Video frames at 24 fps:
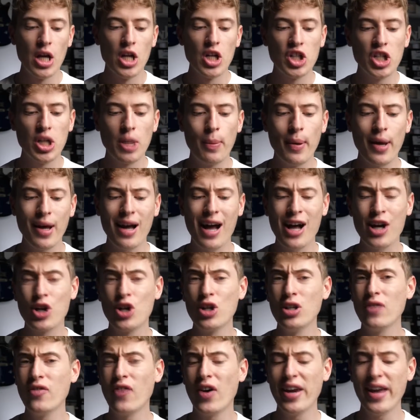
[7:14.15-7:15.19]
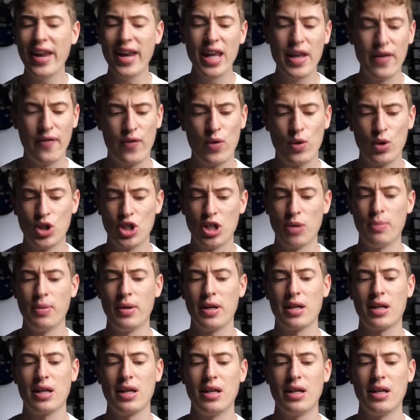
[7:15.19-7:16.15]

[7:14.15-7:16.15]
Shipping, I couldn't find any info on shipping.